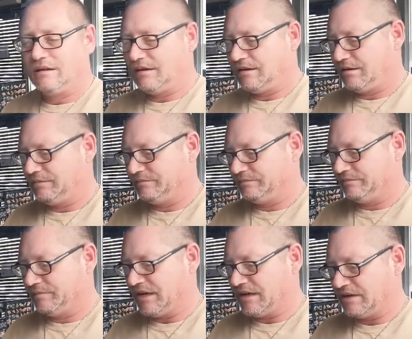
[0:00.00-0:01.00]
Uh,
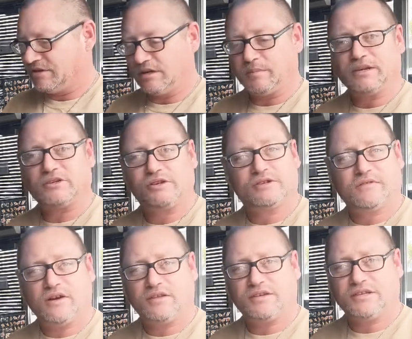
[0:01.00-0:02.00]
but I took pictures
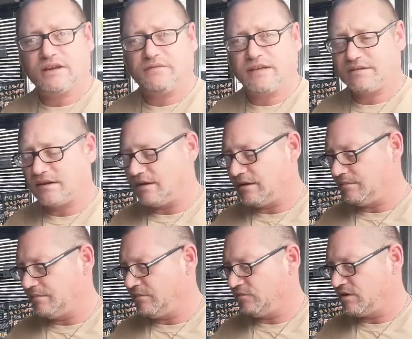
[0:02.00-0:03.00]
of all the stuff that's come
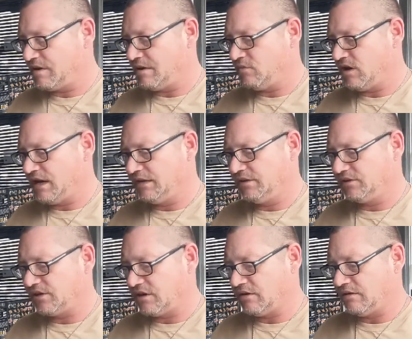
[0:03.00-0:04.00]
one by one,
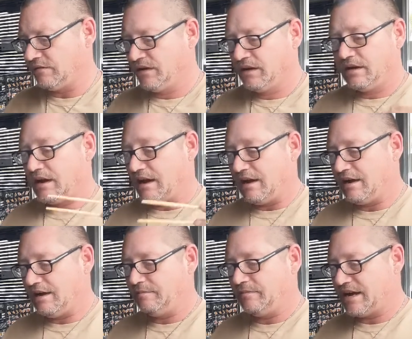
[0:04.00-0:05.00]
so
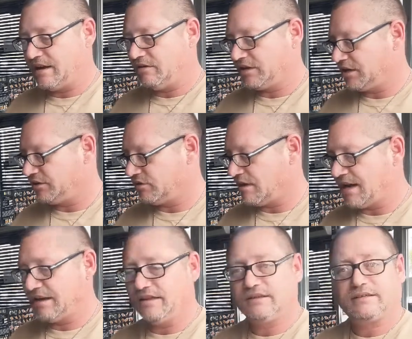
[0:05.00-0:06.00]
I'm now going to try
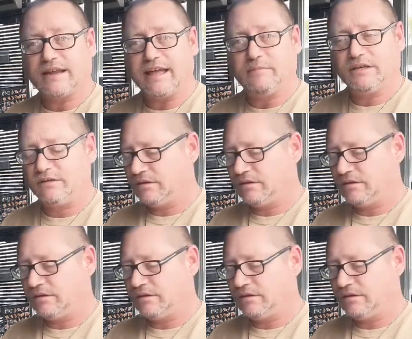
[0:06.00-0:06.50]
the salmon.